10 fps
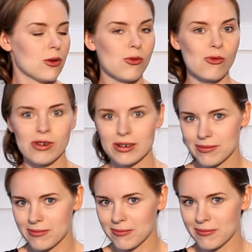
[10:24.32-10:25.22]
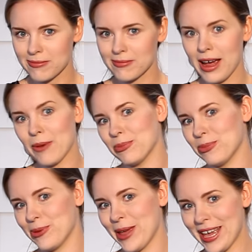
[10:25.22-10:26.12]
warm
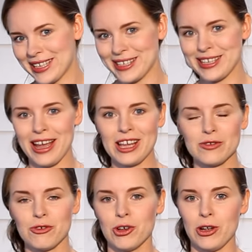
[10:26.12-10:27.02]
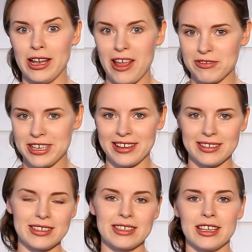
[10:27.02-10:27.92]
up exercise for your left
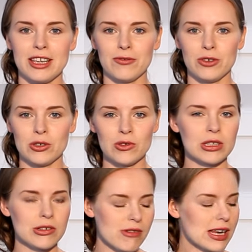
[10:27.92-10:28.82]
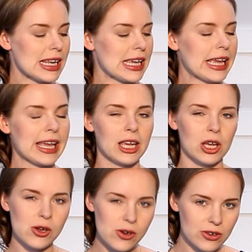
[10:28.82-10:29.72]
hand. If you do it really
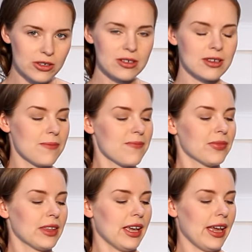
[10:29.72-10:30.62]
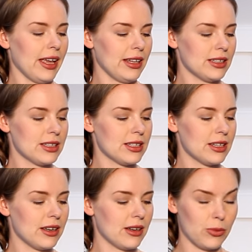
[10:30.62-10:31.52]
good and
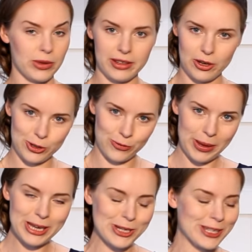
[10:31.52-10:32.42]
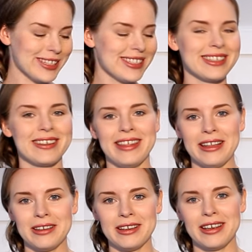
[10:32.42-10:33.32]
uh, with a lot of patience,
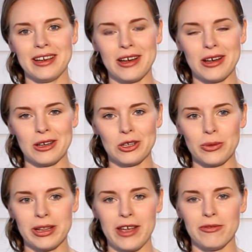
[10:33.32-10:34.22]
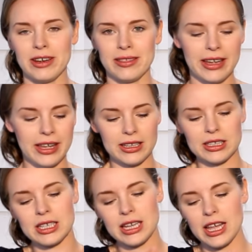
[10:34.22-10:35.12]
then uh, you will have at the
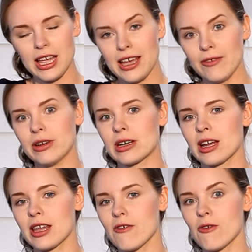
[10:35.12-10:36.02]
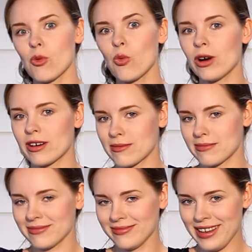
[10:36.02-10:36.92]
end very
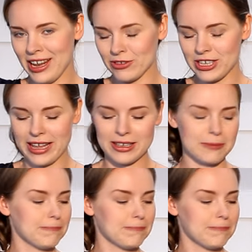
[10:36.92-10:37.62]
warm left hand.